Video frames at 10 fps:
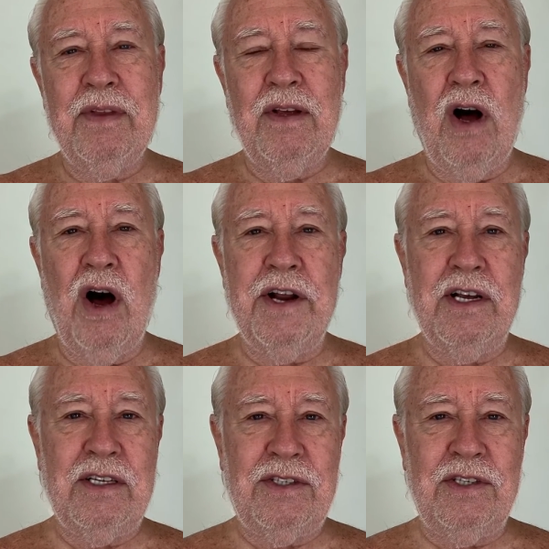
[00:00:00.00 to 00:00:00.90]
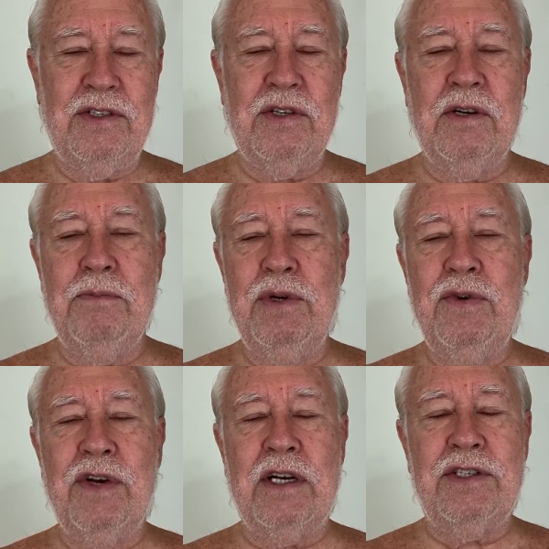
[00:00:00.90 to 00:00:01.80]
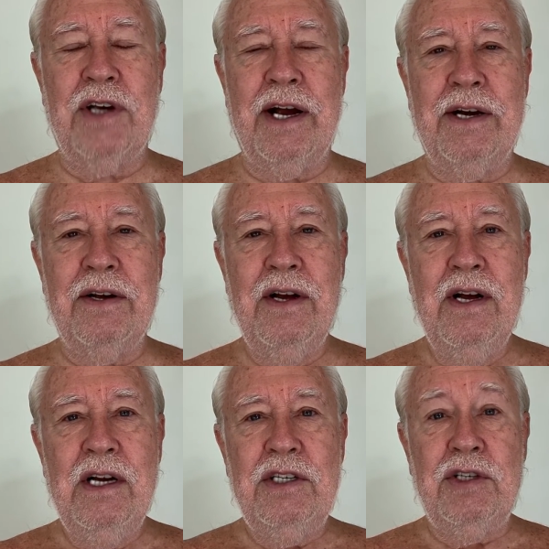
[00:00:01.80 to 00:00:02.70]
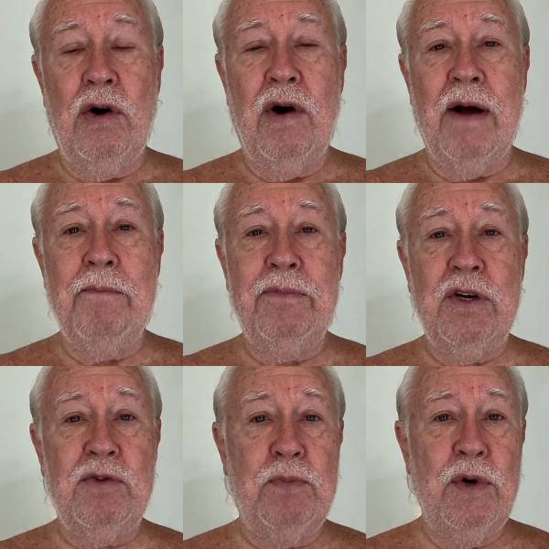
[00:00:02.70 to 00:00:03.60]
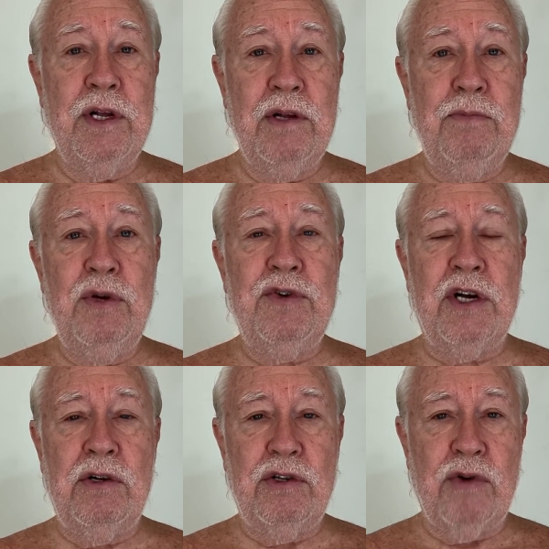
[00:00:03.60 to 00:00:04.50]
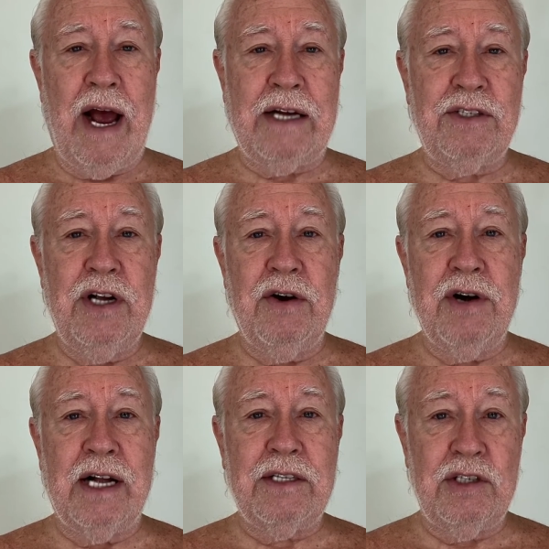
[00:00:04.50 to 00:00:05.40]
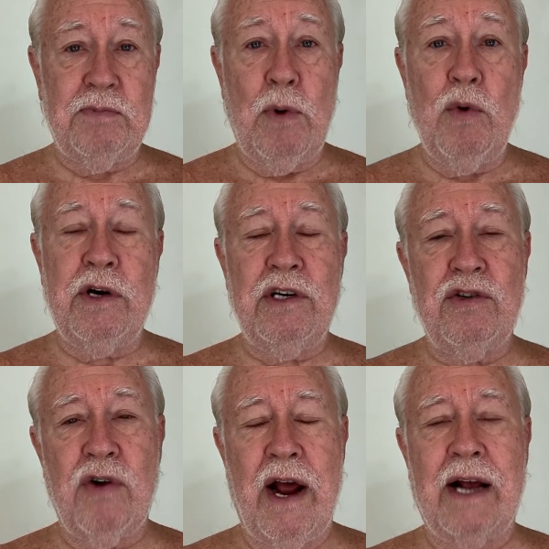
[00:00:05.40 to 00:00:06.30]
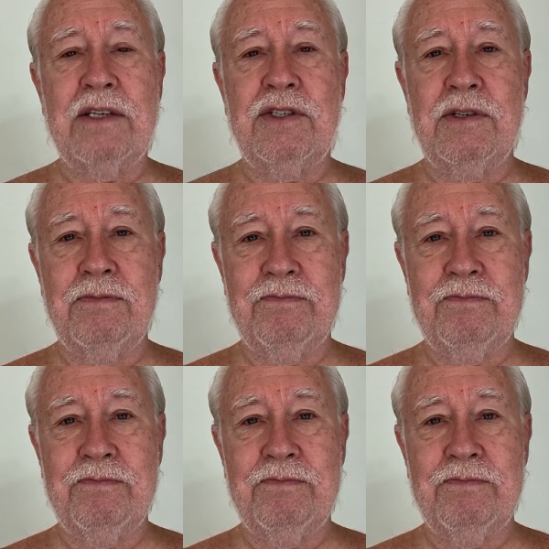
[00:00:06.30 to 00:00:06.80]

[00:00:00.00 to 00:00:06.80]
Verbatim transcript: Audius is a music site. So I'm just putting the musical tracks there, not the spoken tracks.